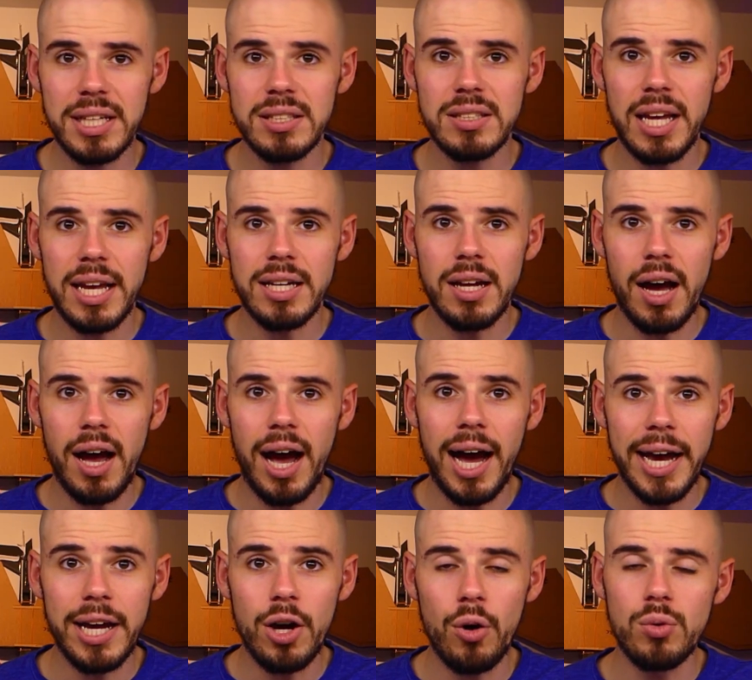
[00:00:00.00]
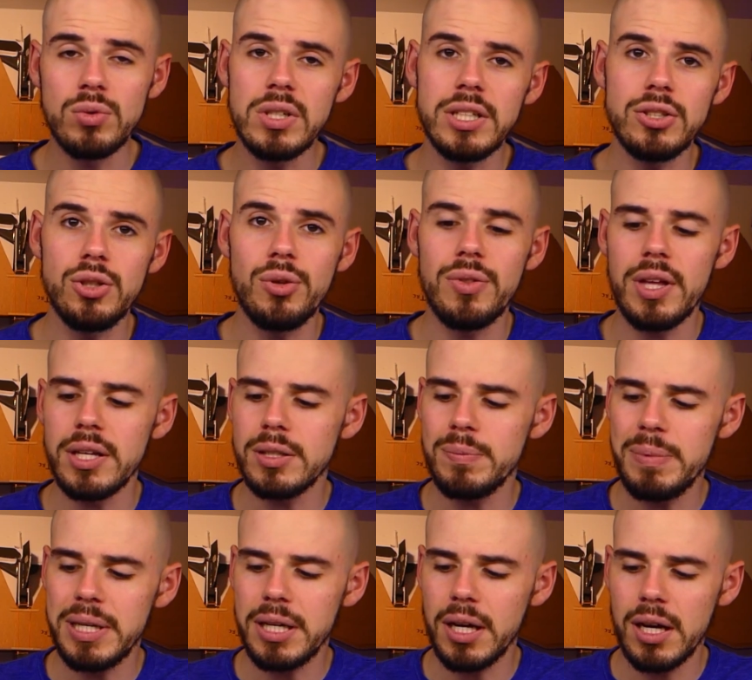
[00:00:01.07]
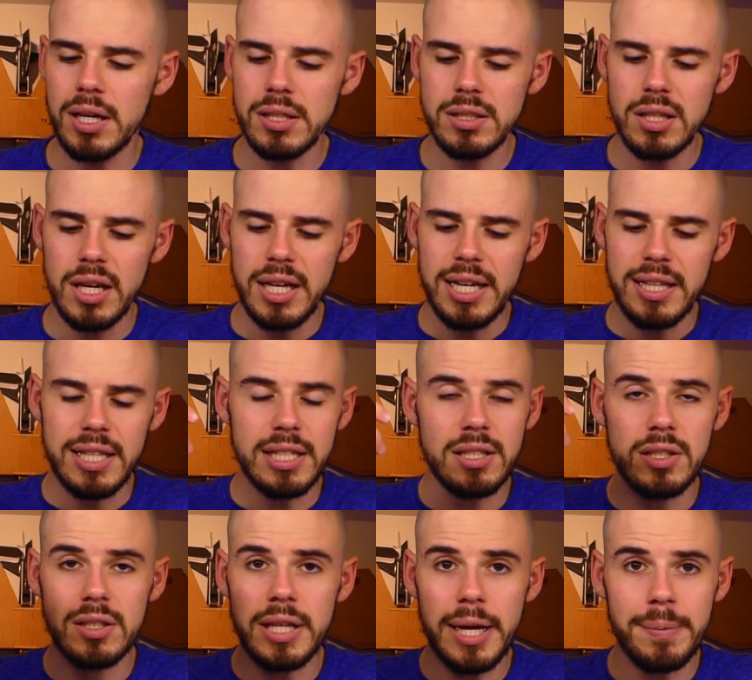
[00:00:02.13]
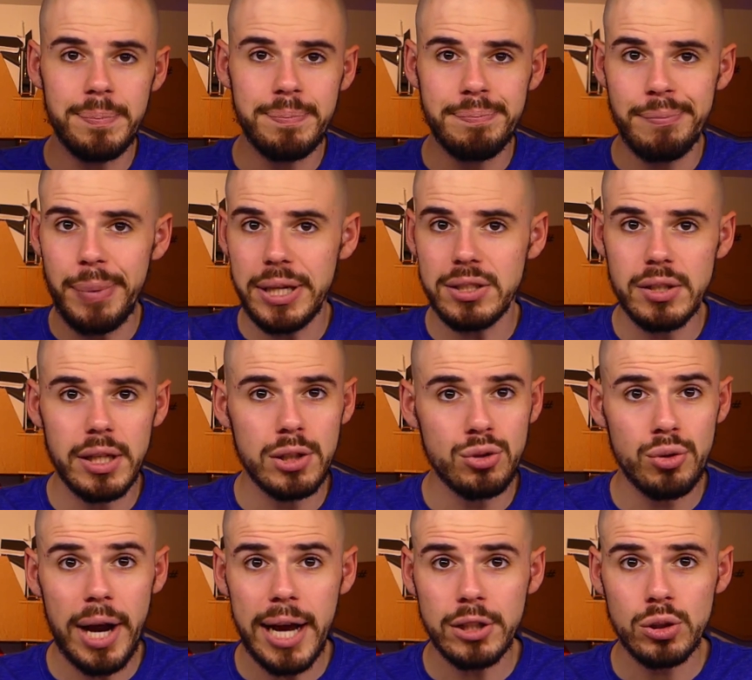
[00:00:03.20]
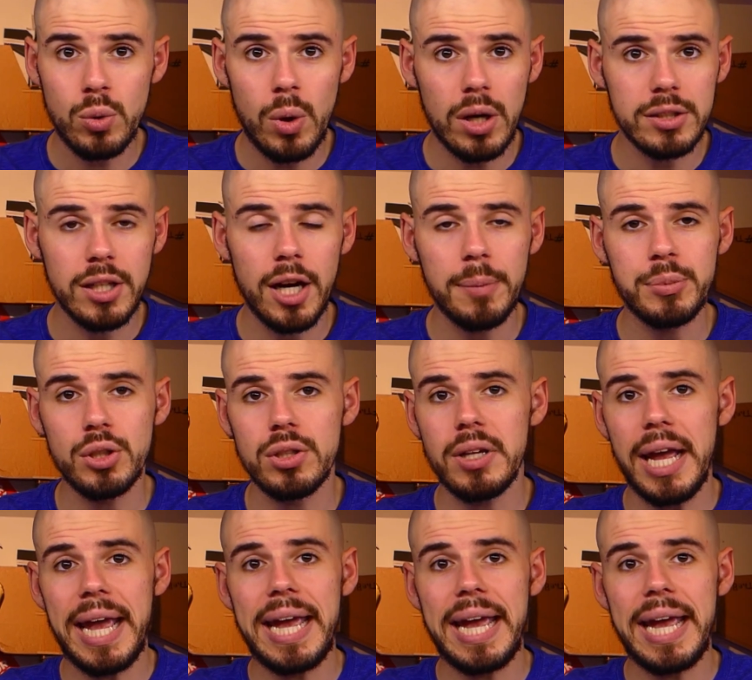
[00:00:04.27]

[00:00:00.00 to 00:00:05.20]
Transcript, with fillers: this, and I only do this because this is a basically a trash quadcopter,